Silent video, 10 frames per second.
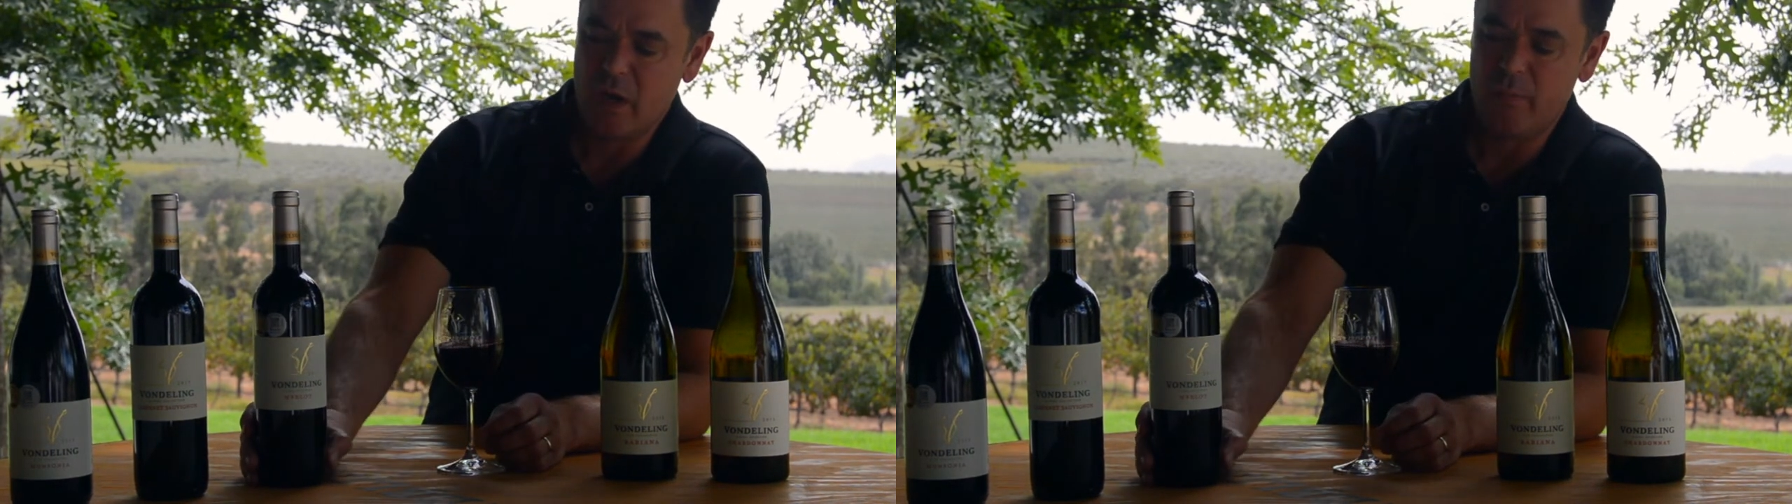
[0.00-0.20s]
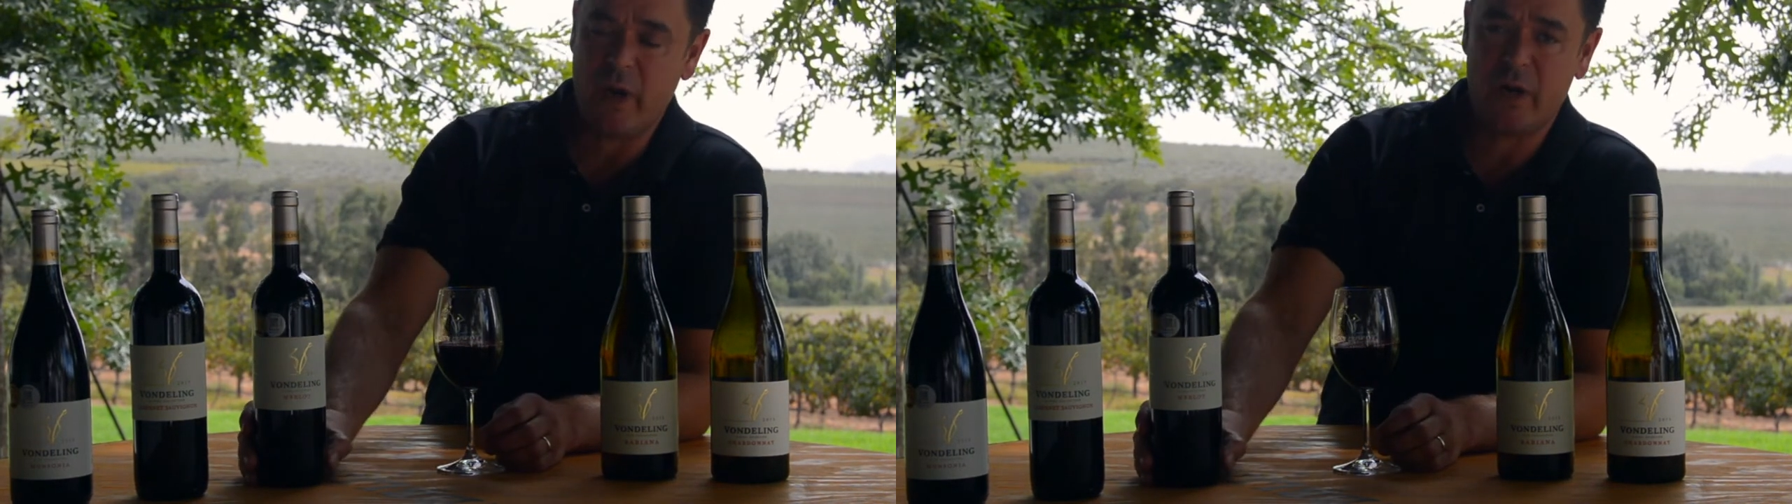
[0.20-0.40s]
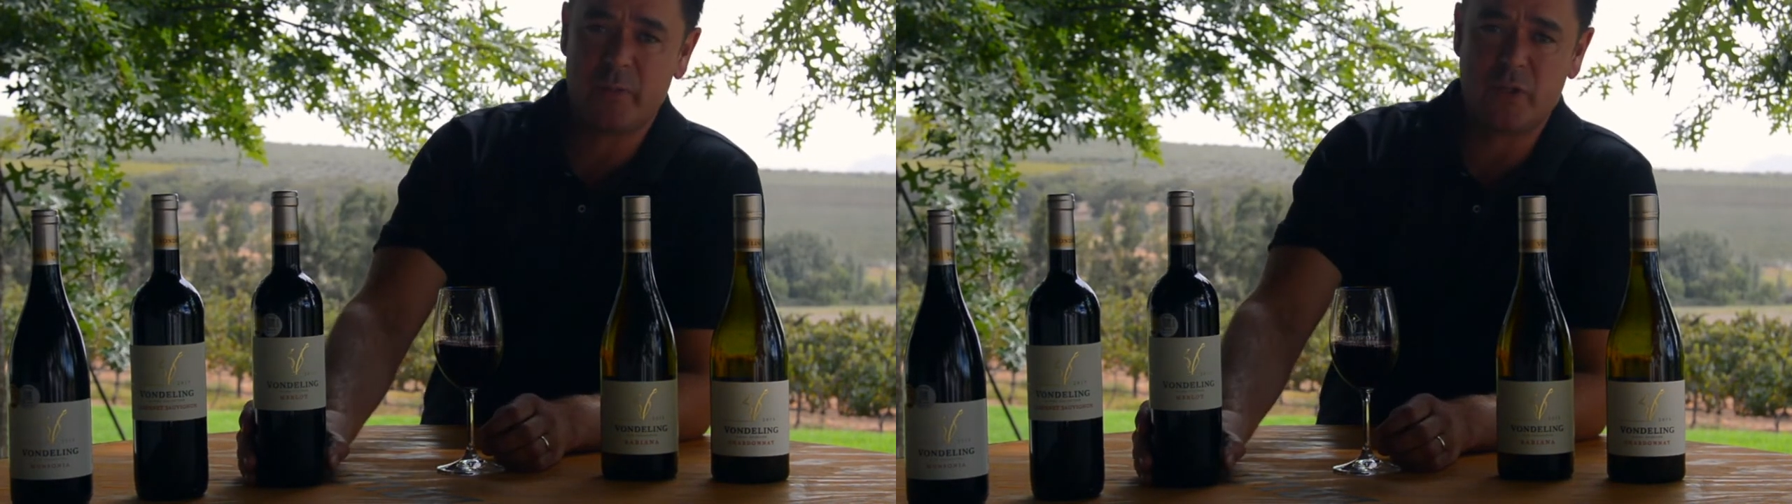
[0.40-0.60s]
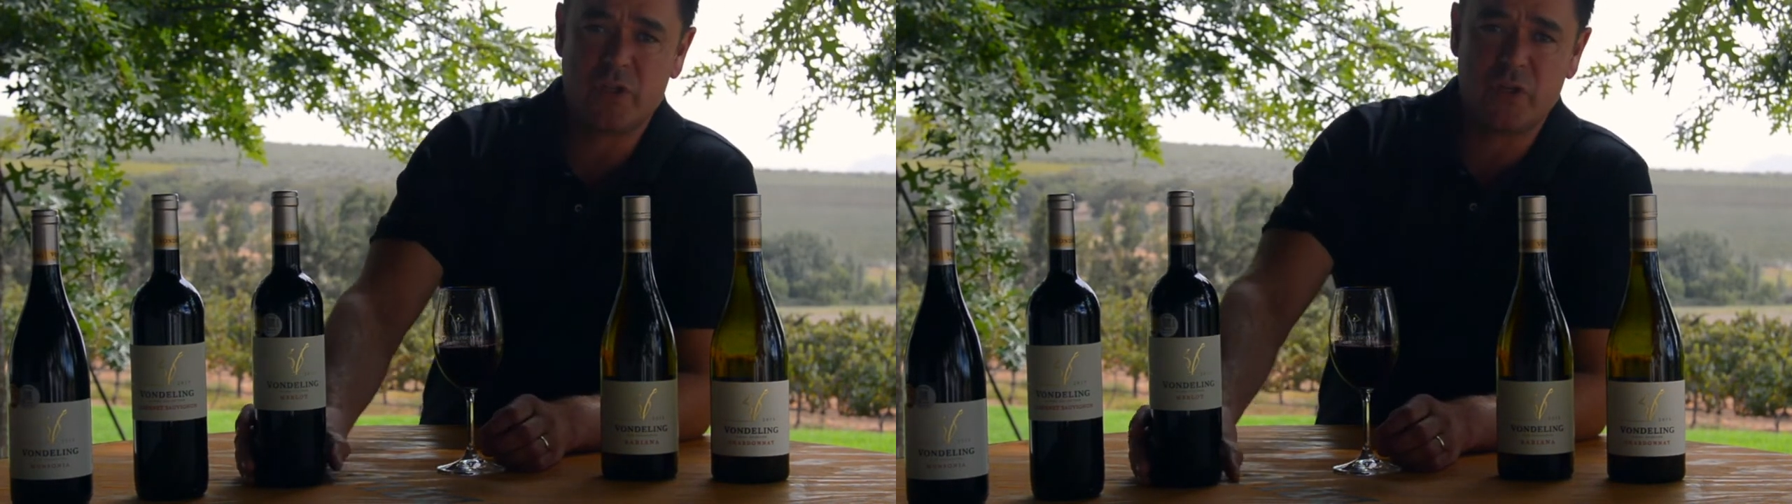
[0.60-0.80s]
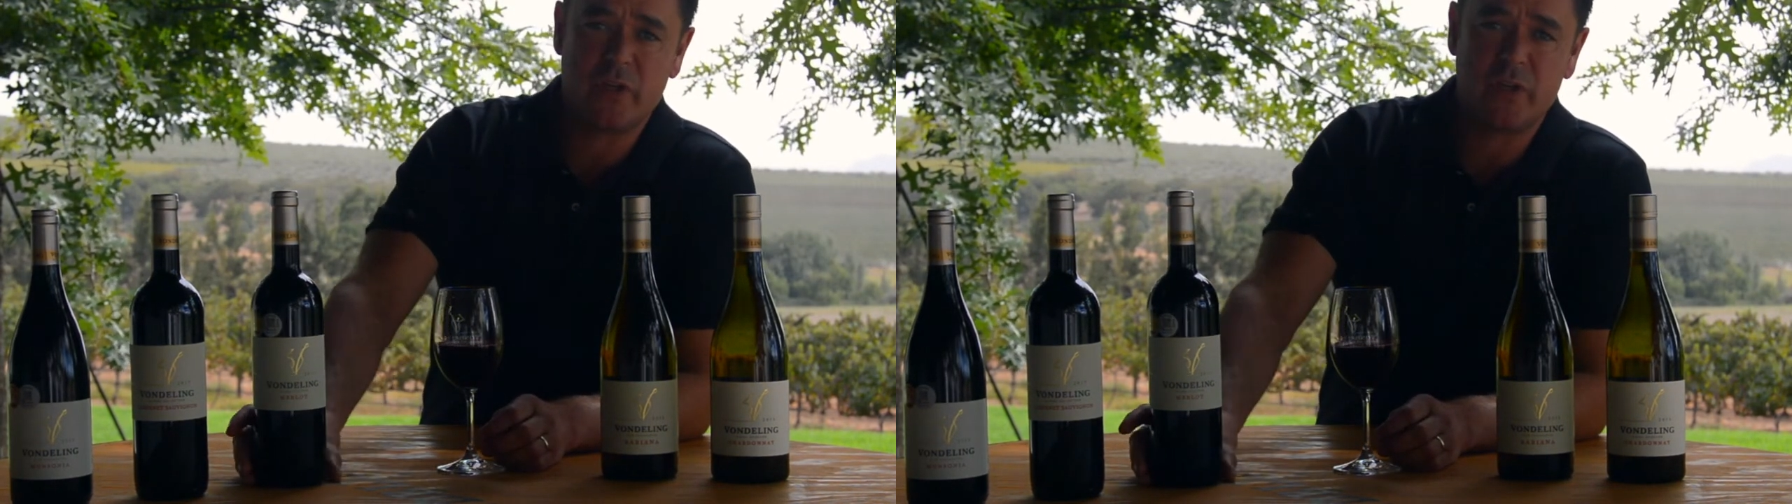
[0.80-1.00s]
Barrel
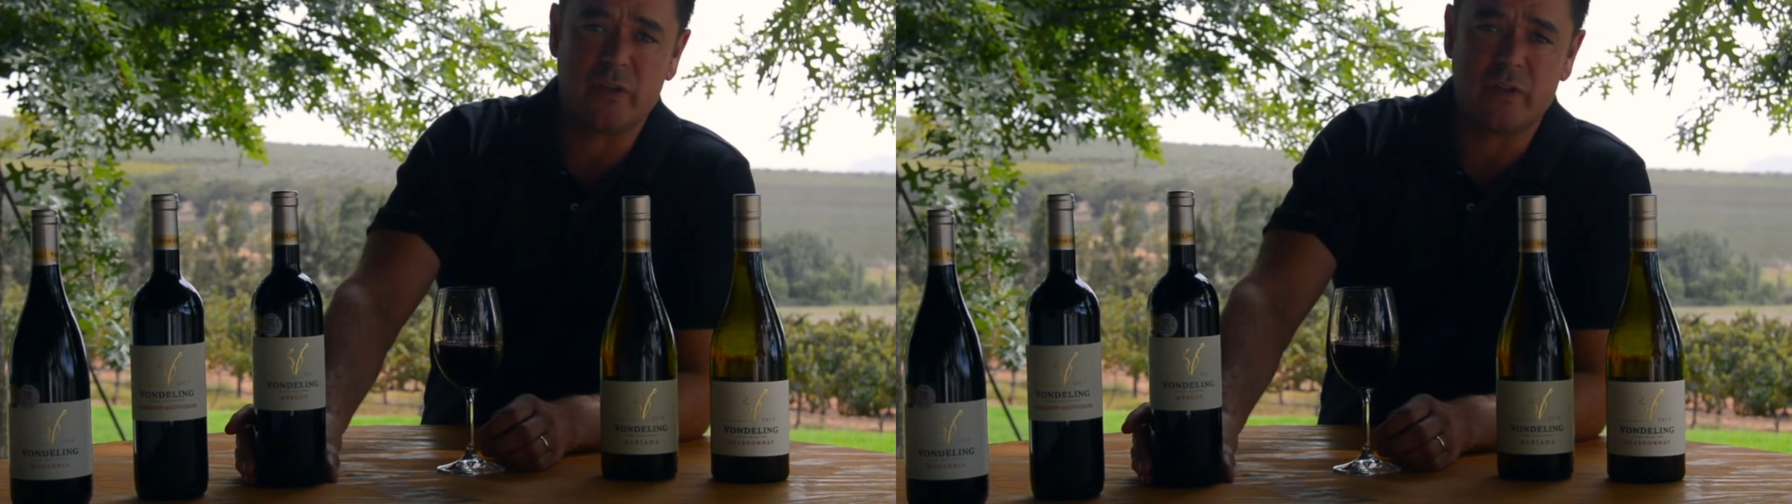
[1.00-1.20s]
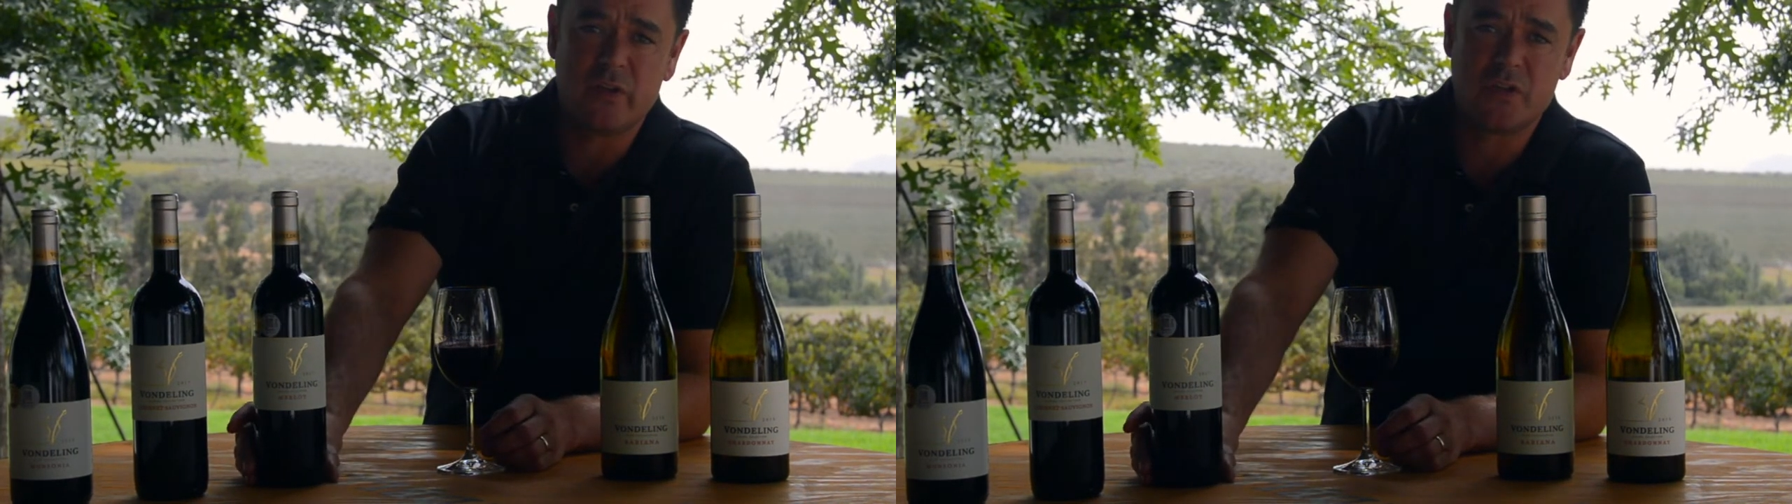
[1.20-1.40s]
matured in